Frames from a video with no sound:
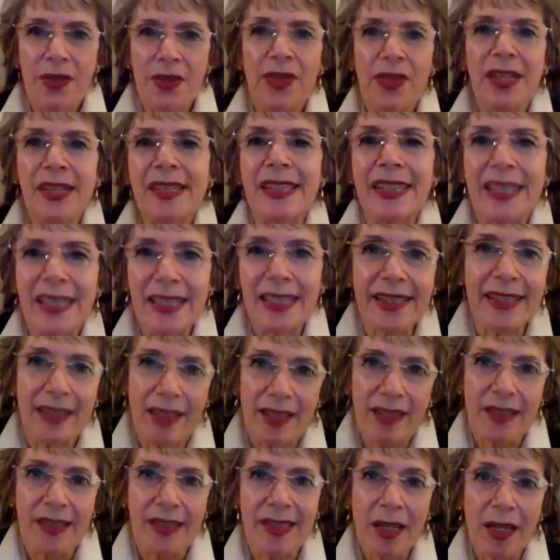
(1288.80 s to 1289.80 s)
this is an
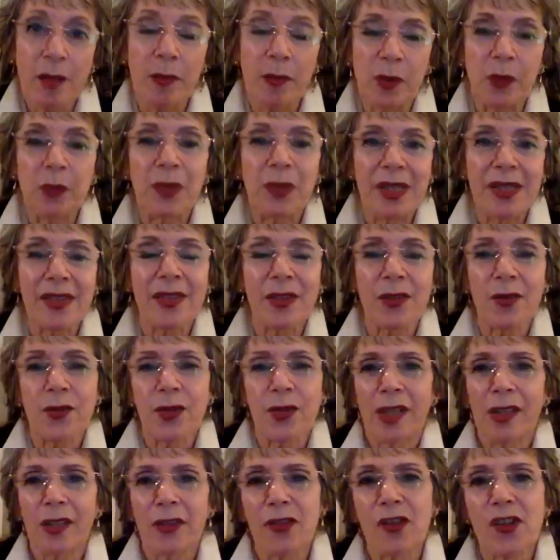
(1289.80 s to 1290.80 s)
ensemble piece the
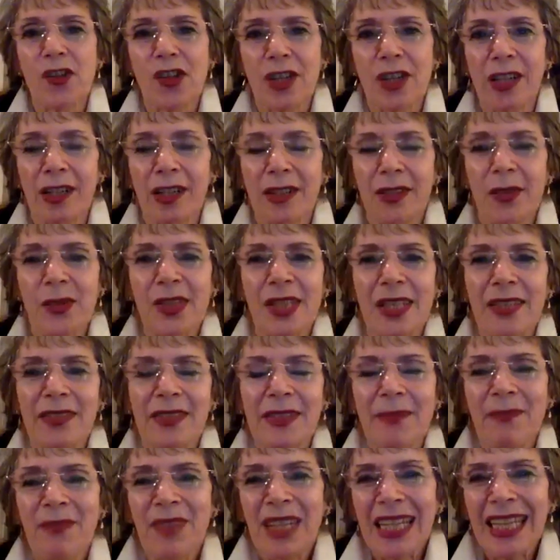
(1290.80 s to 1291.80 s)
trial of the chicago
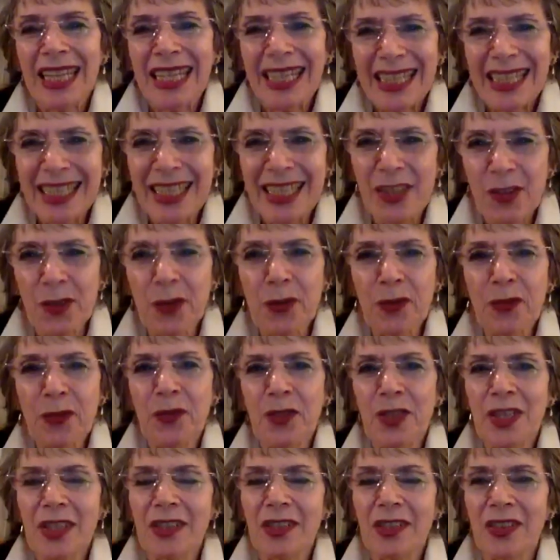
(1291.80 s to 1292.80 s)
seven did you
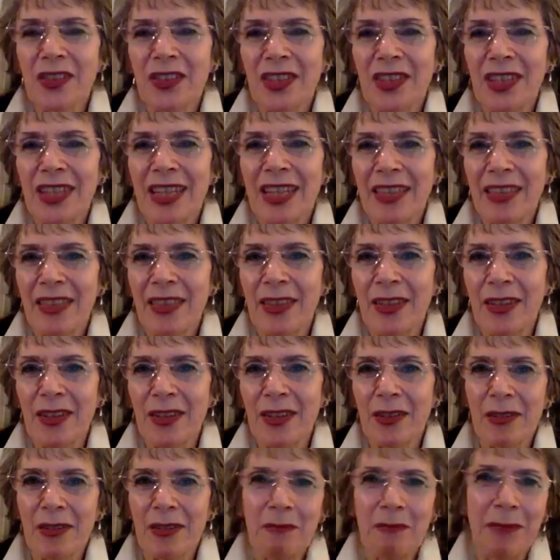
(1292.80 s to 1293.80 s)
feel that
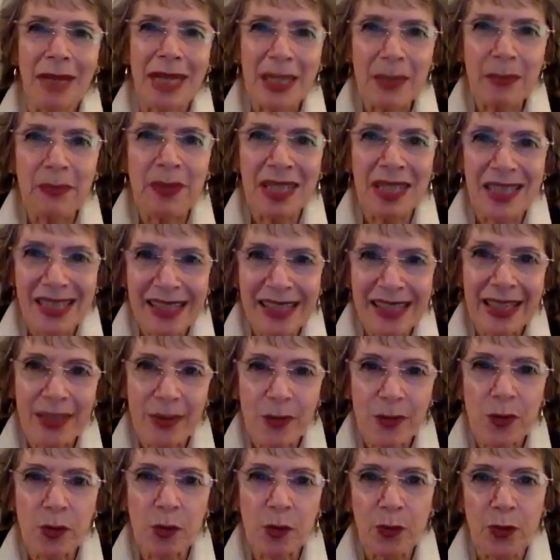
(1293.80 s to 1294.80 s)
there might be a
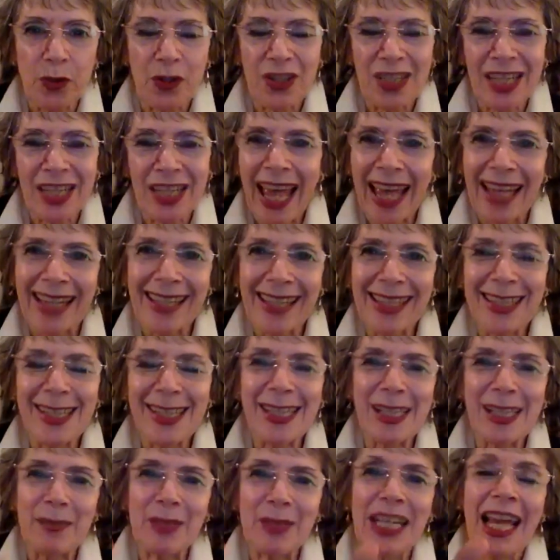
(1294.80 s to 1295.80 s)
central
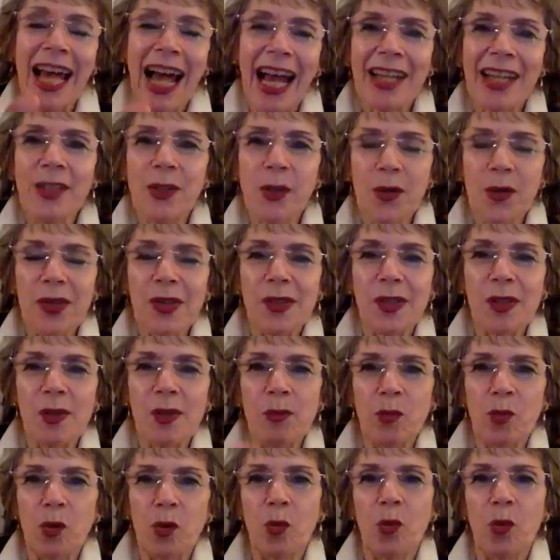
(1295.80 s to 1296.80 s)
protagonist i mean i know this is
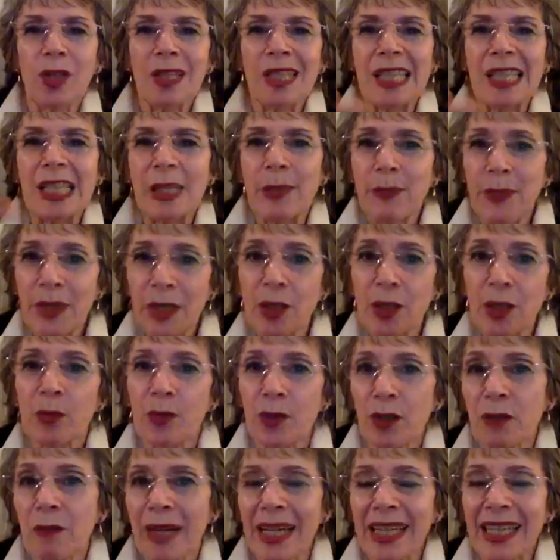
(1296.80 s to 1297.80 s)
more what
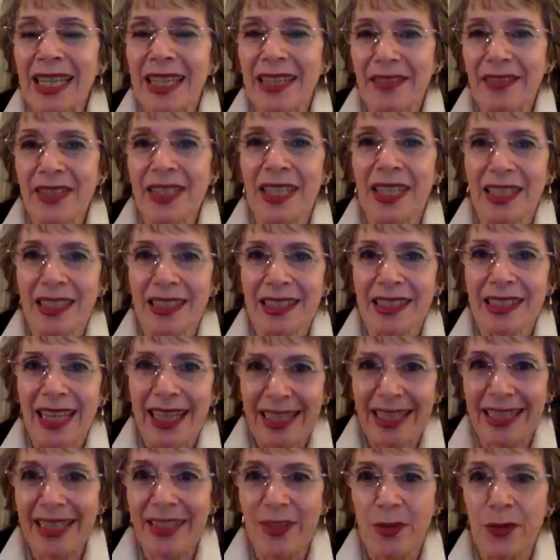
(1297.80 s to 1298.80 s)
spielberg might have done
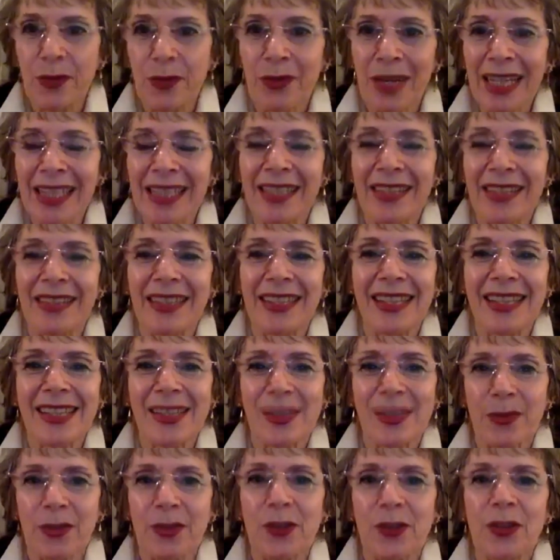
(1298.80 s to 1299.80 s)
had he directed
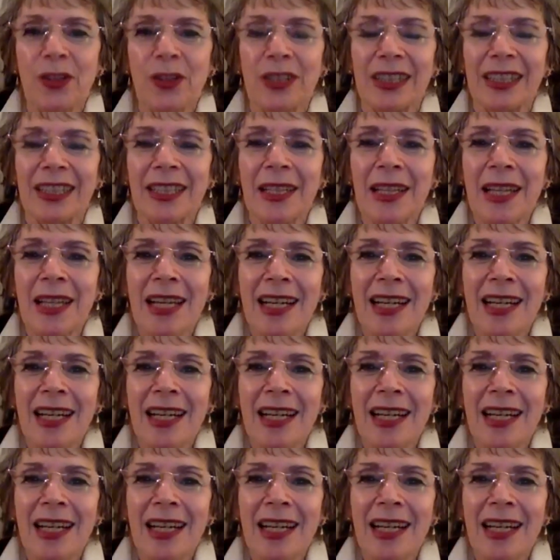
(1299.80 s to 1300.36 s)
this originally